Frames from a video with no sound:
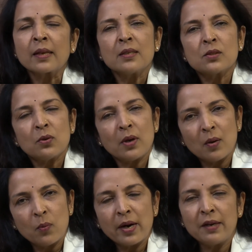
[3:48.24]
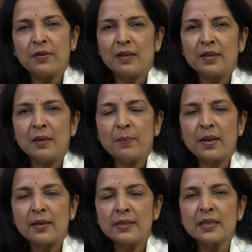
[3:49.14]
So avoid flowering
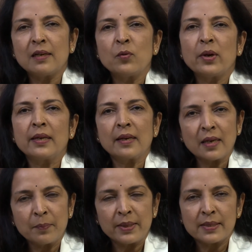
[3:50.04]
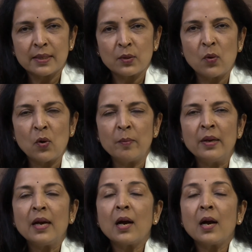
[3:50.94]
plants, avoid carpets at home,